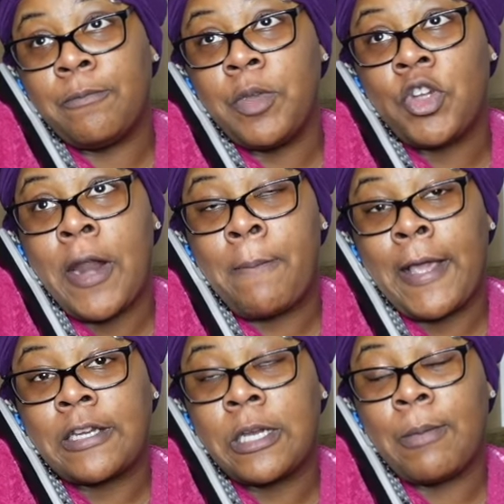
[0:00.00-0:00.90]
Be trying to make
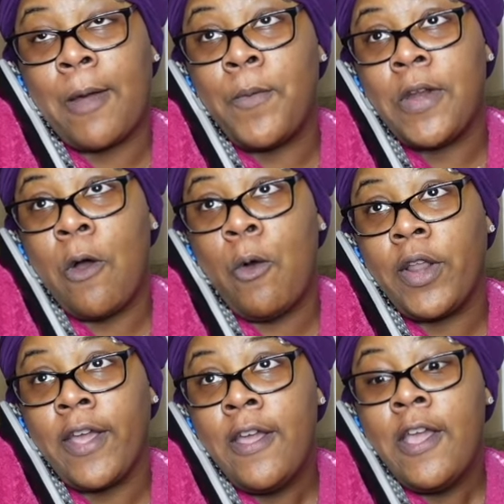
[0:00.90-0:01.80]
it seem like we the
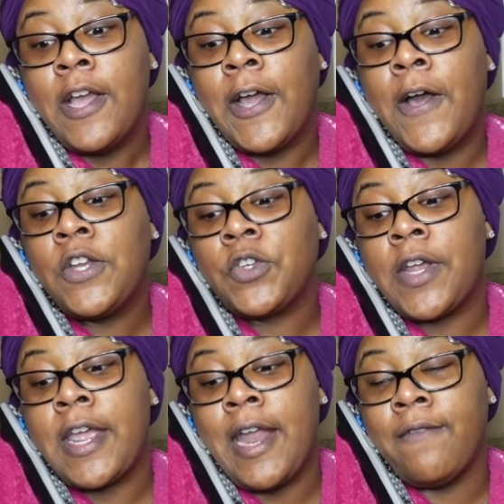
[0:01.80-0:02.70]
only country,
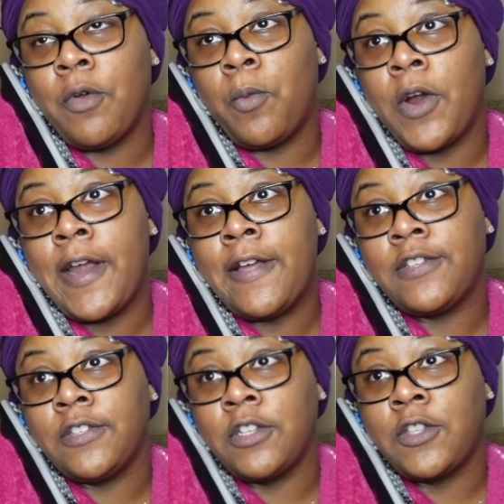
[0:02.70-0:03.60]
and everywhere else
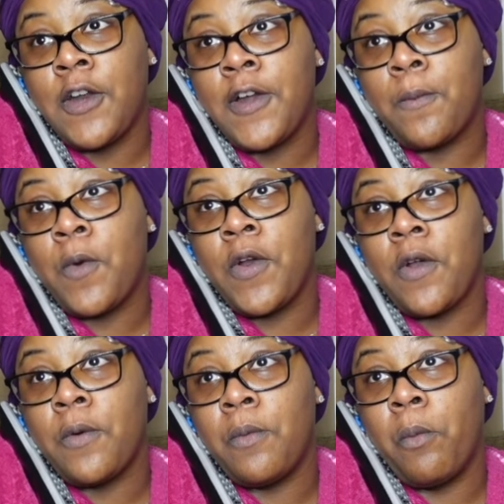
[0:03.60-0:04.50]
it's a third
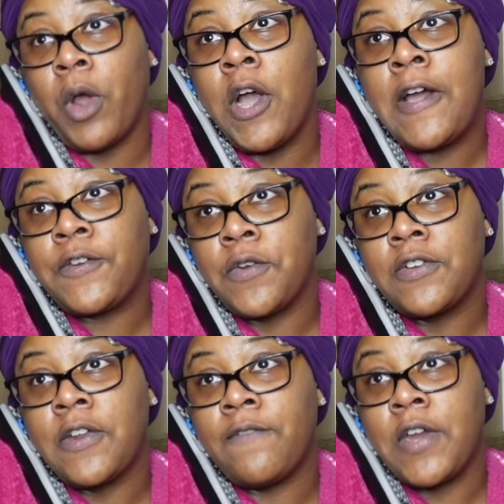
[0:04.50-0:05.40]
world country and
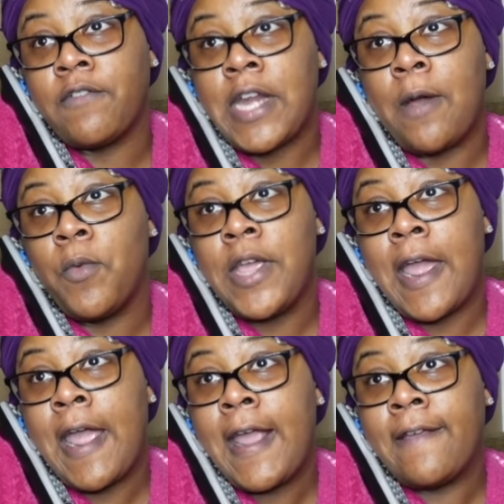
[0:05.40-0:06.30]
stuff and everything. We
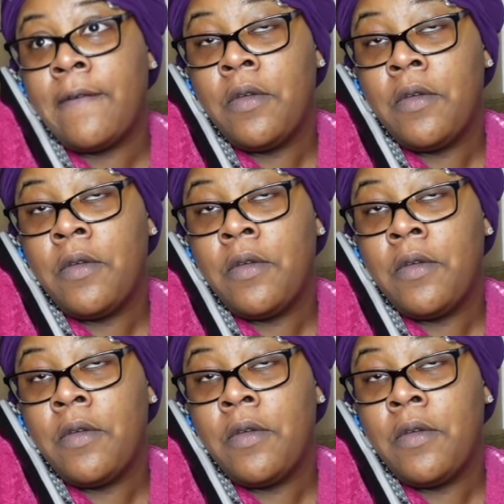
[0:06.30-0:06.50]
ain't.